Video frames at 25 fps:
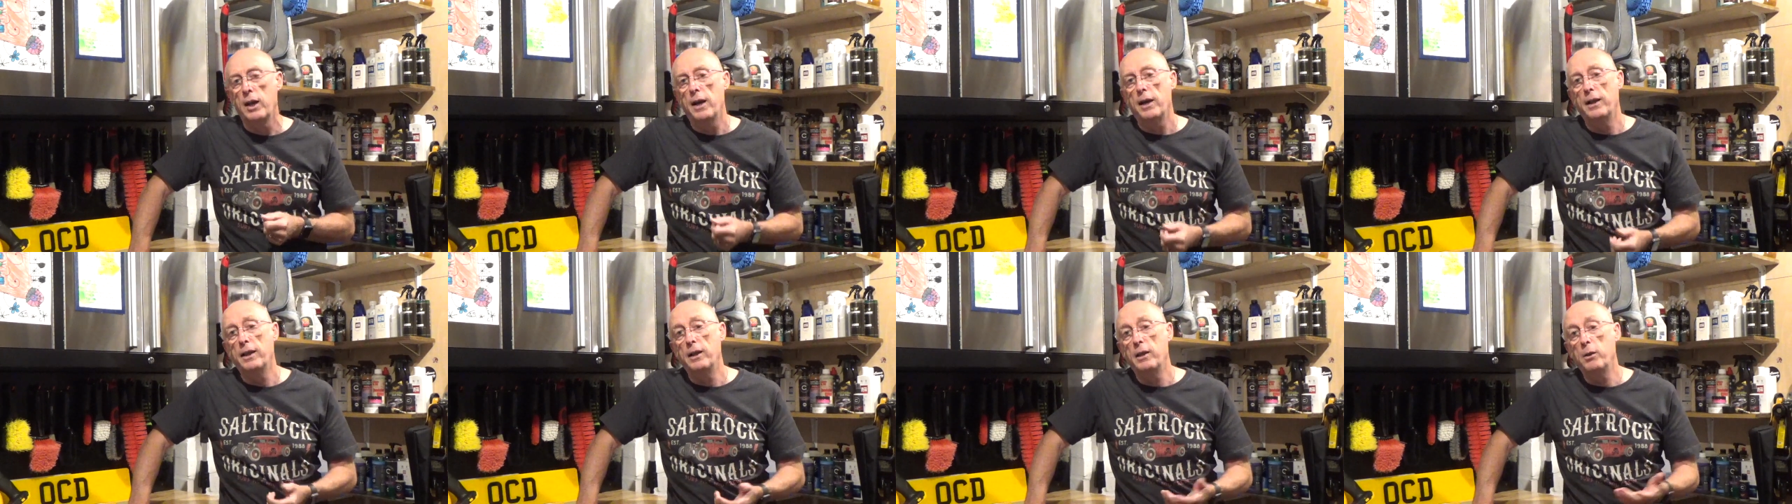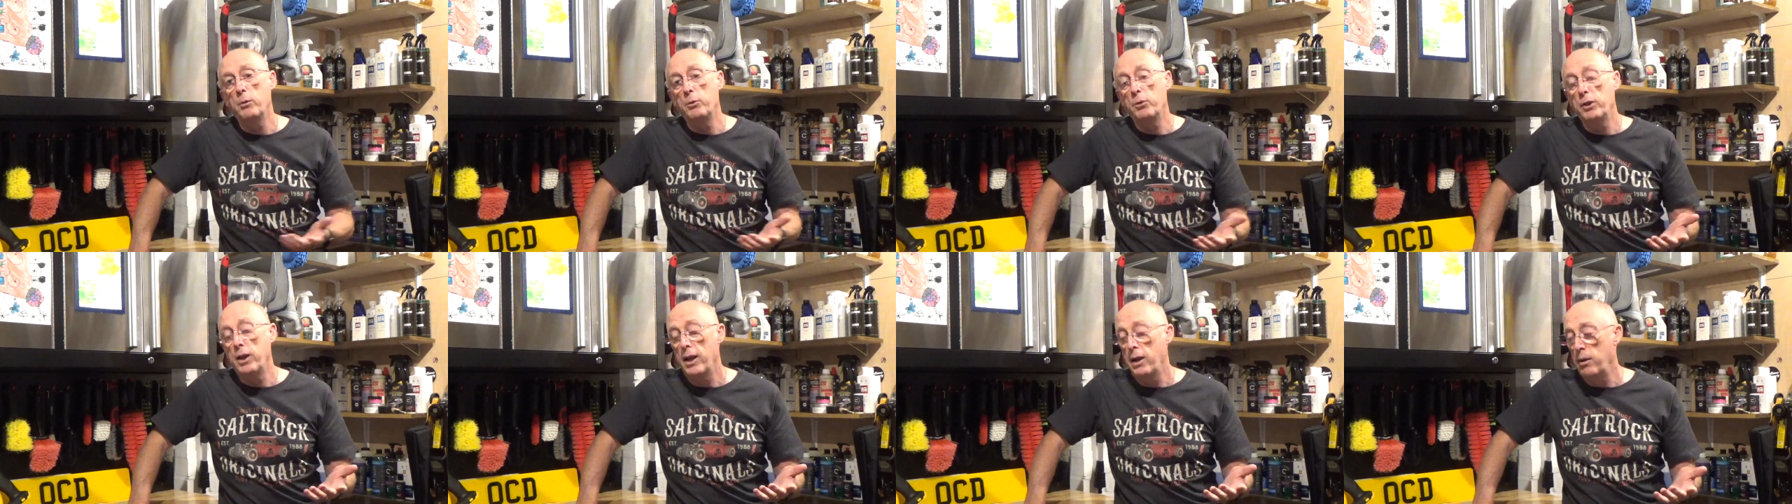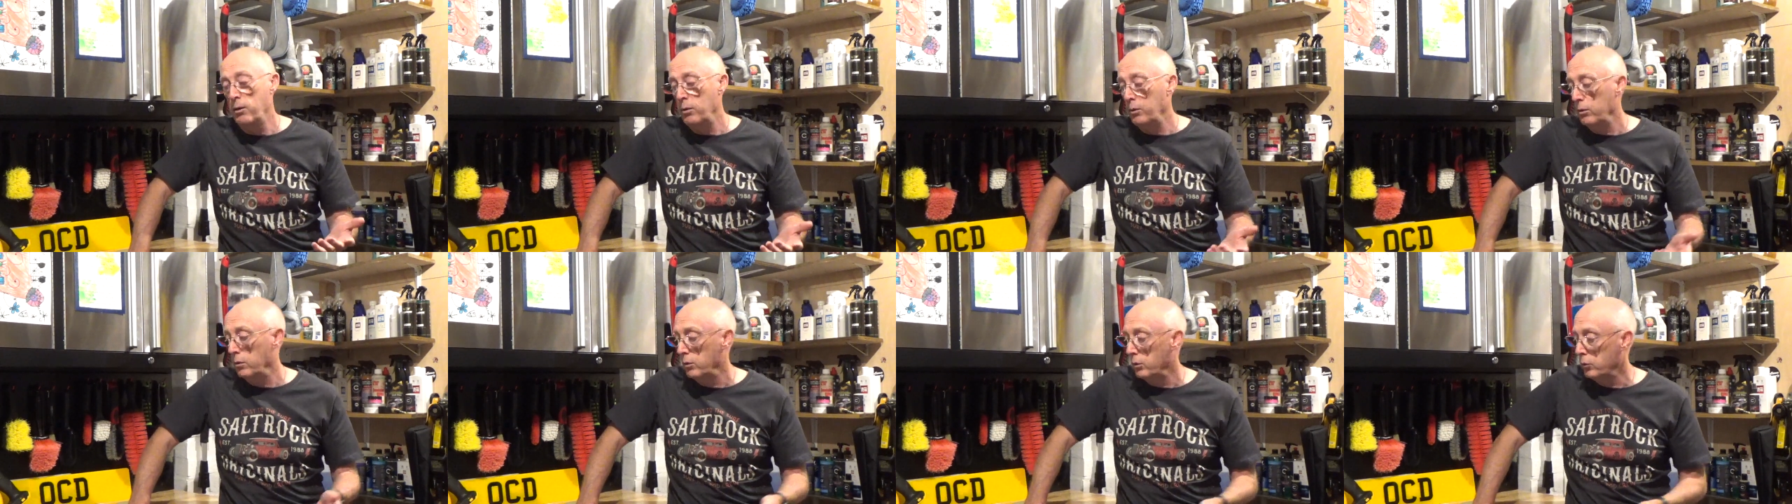And I was
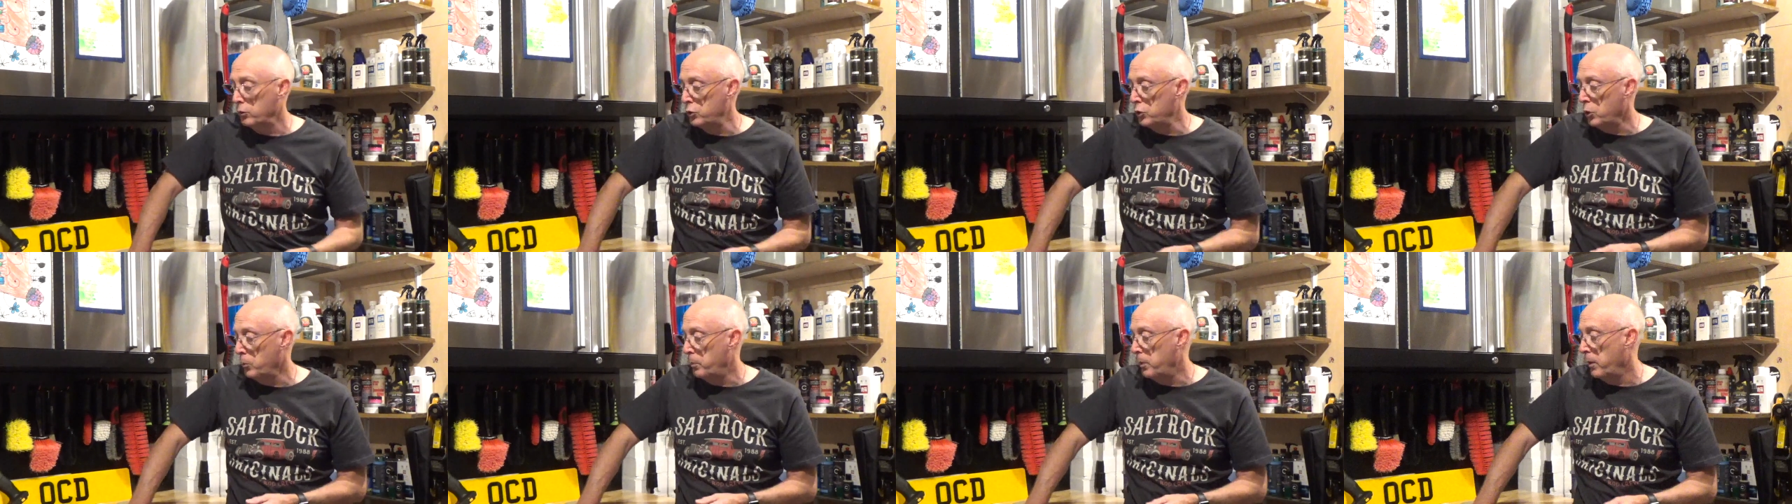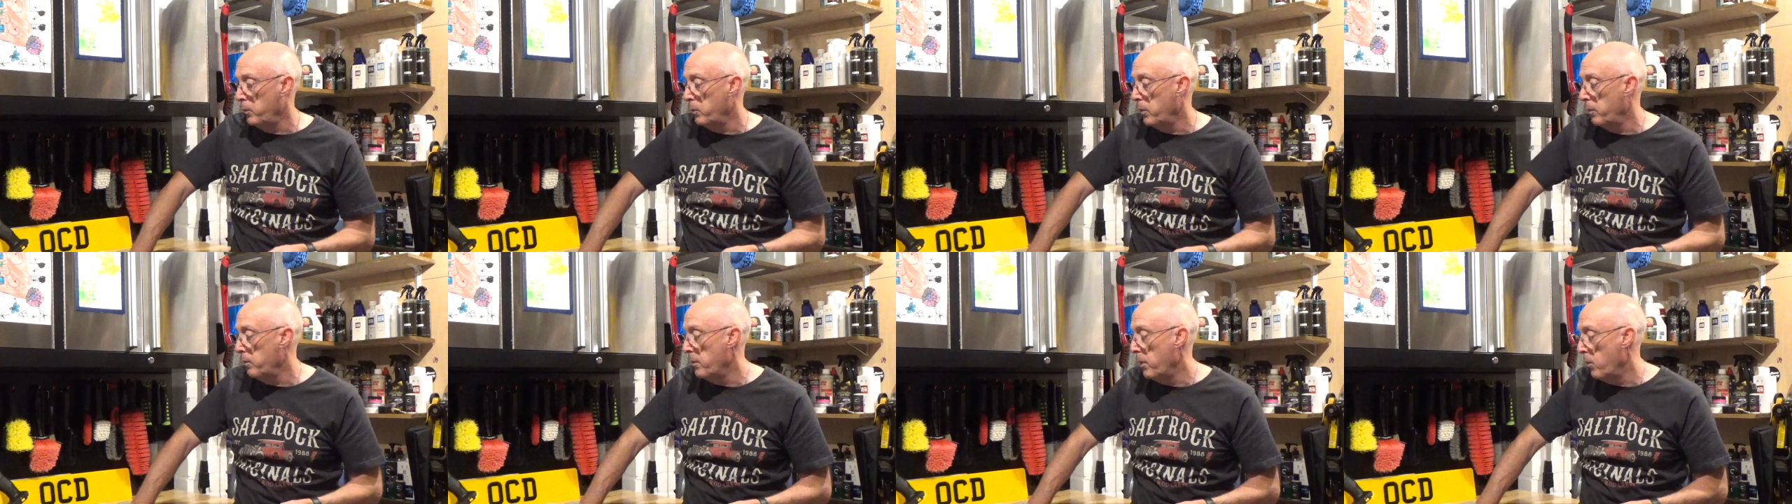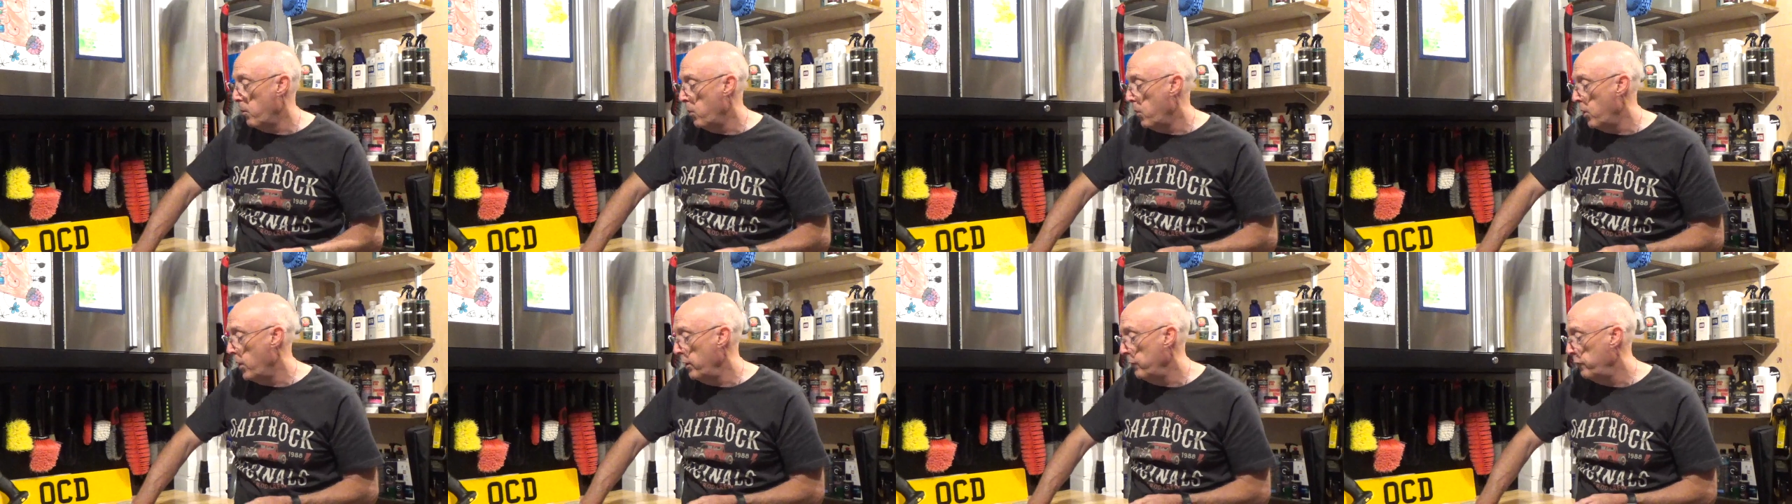out shopping with my
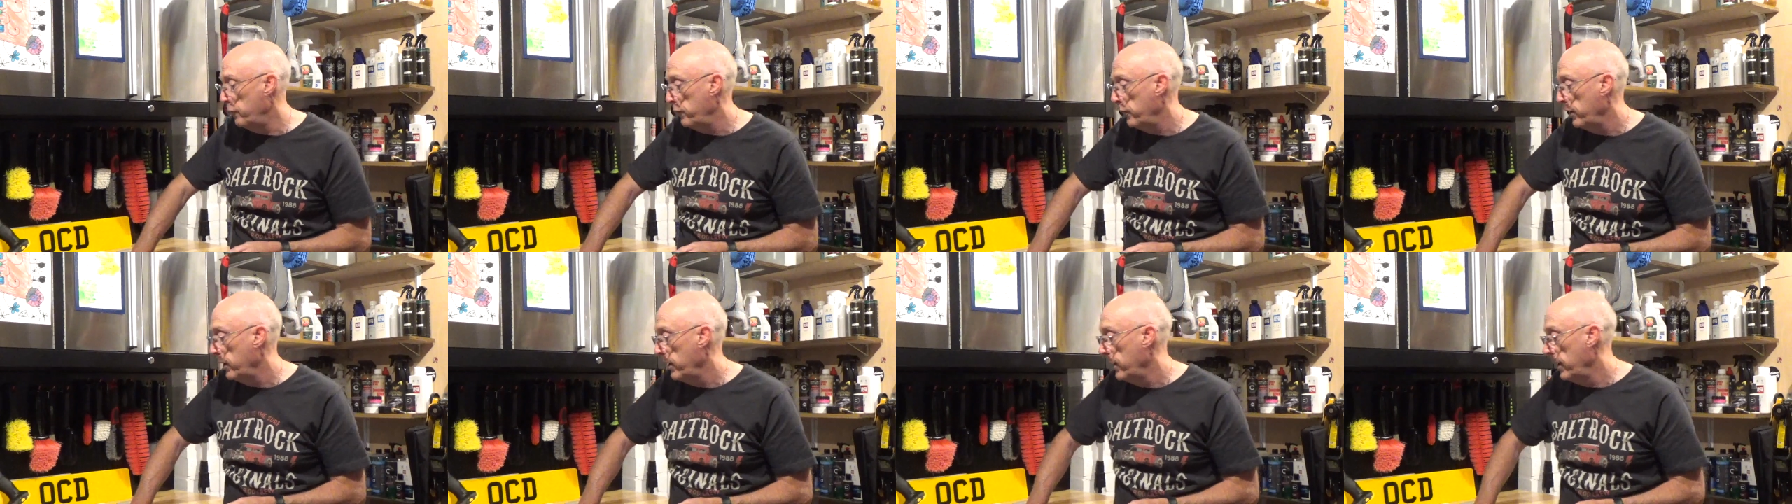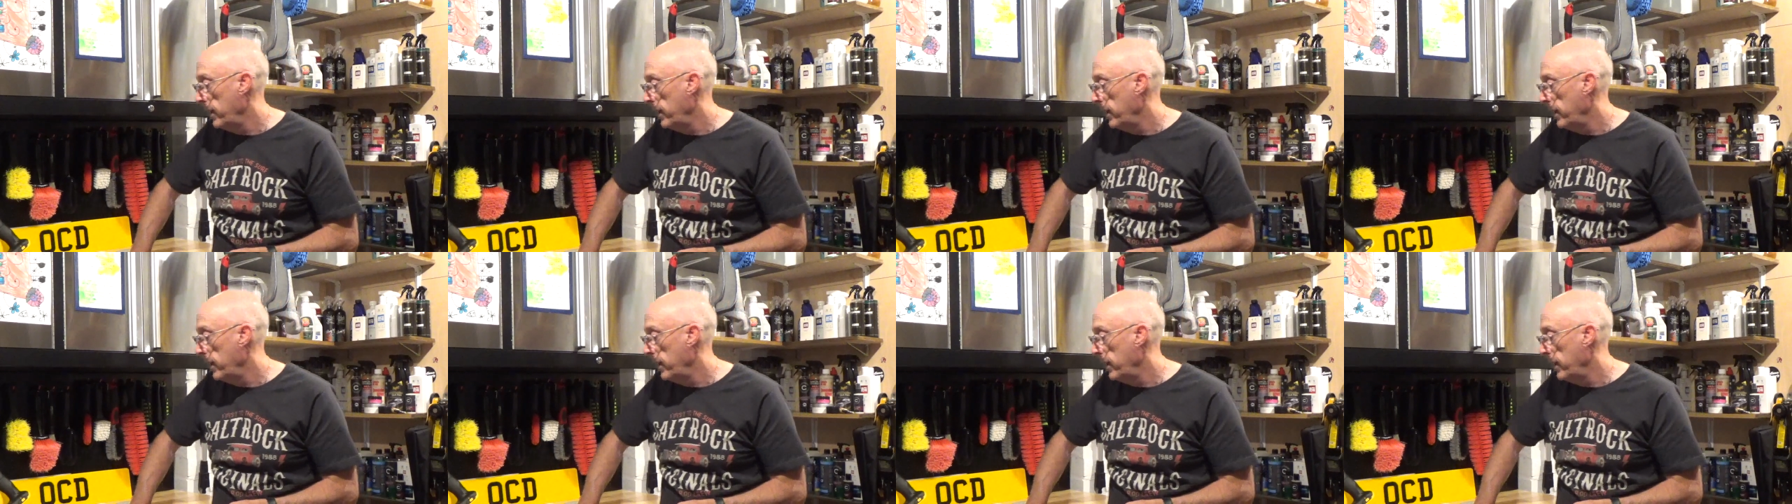wife,